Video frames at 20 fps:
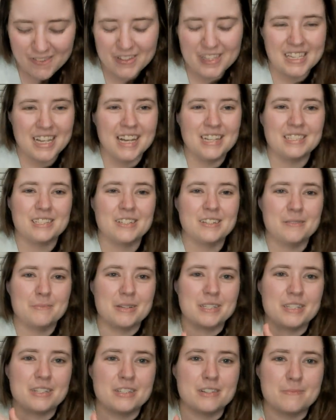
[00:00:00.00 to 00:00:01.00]
I love these odds too
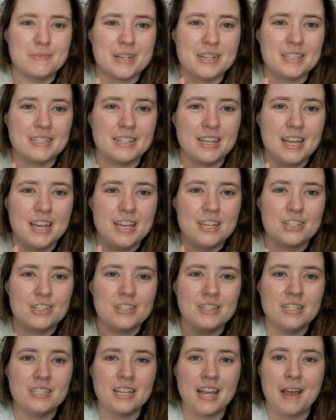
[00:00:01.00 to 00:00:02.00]
that my sister makes.
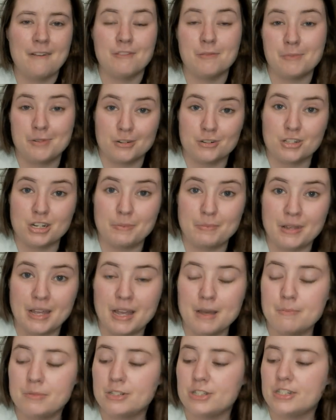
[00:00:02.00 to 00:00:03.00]
She doesn't have them in her shop
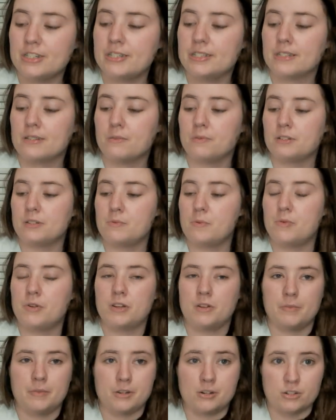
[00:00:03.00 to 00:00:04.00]
yet, but she is going to be
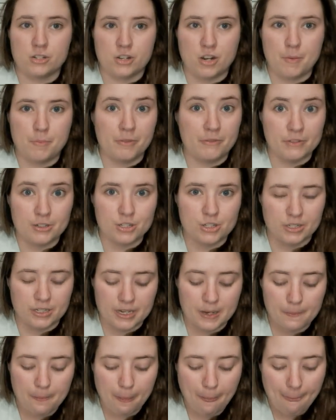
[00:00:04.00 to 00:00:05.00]
putting them in her shop
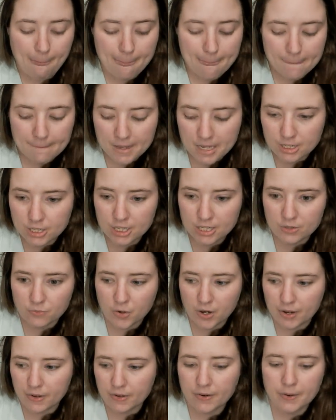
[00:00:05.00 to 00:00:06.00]
eventually. She
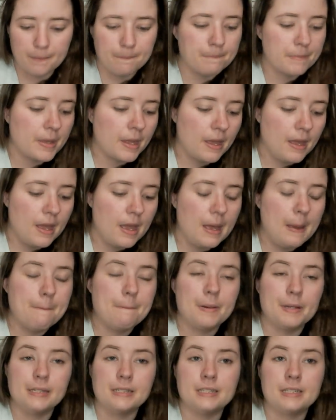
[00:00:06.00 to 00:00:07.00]
is working on them.
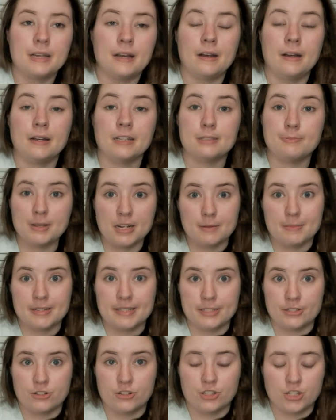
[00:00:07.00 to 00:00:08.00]
But uh, speaking of my
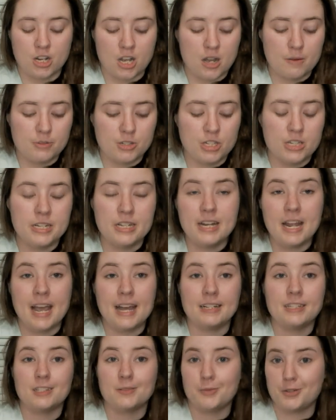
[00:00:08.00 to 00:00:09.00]
sister's shop, she did
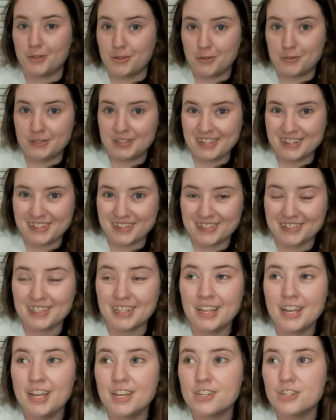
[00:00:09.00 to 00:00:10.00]
add some new
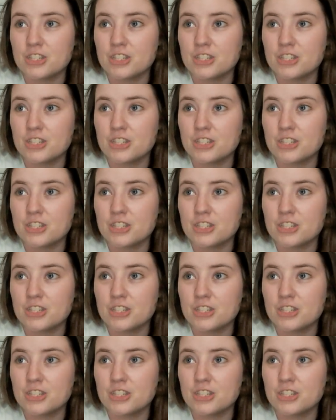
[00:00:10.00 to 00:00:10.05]
stickers.